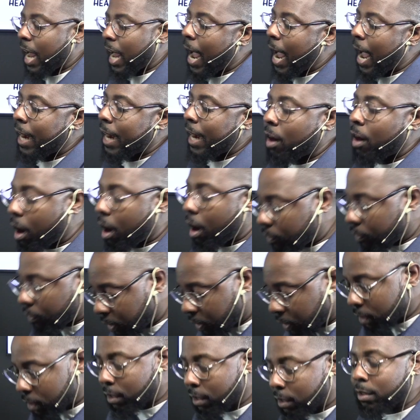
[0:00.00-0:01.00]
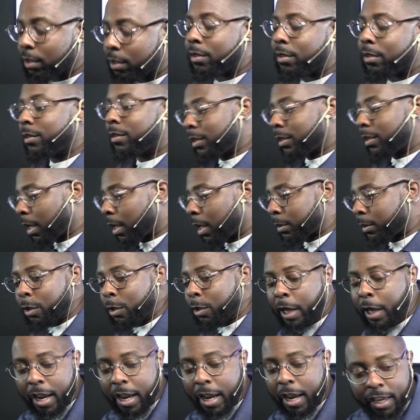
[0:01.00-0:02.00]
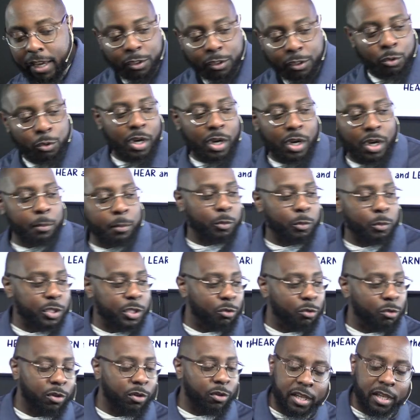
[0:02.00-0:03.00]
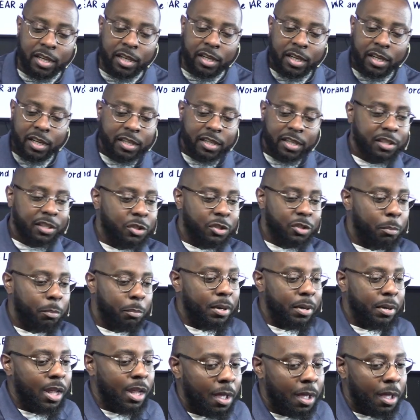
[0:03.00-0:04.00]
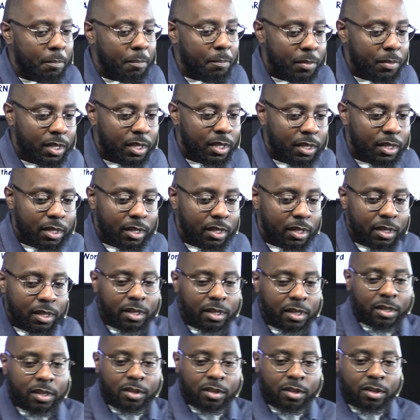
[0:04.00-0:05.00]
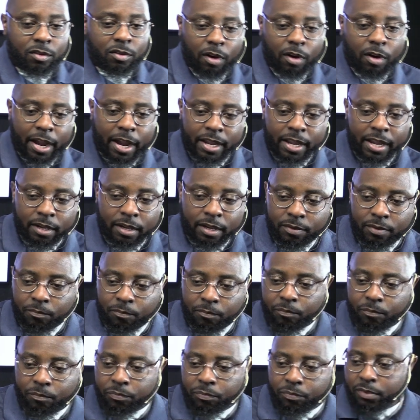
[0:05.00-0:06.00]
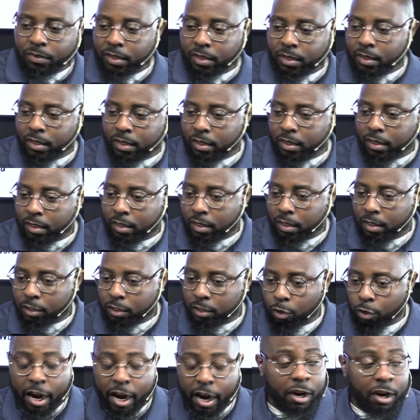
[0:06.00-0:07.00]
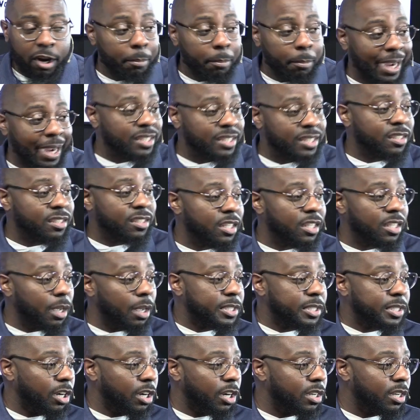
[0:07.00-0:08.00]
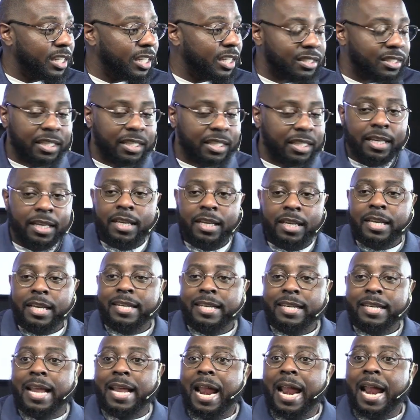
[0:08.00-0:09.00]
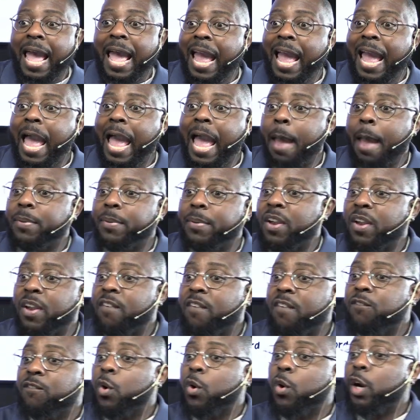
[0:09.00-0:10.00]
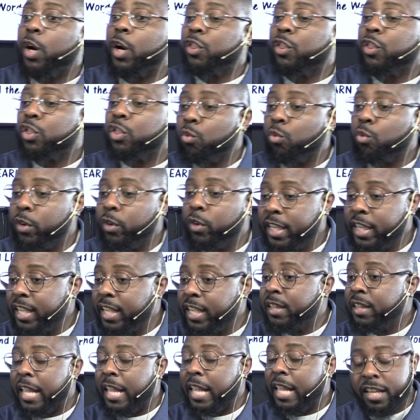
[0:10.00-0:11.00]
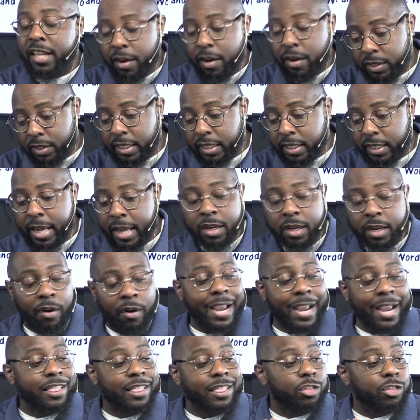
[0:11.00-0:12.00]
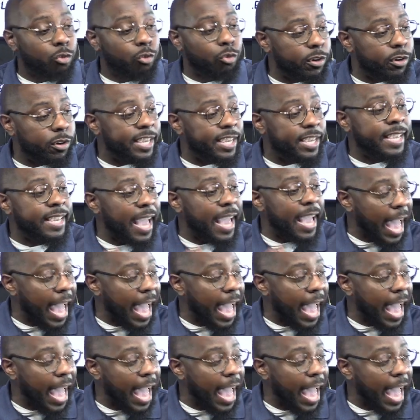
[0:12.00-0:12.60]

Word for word: nodding off. Like, mm, you know what I'm saying? You can't get too comfortable when you read. Get your butt up. Right? So everybody stood up and started listening. Now, that happened for three, give or take, right? Three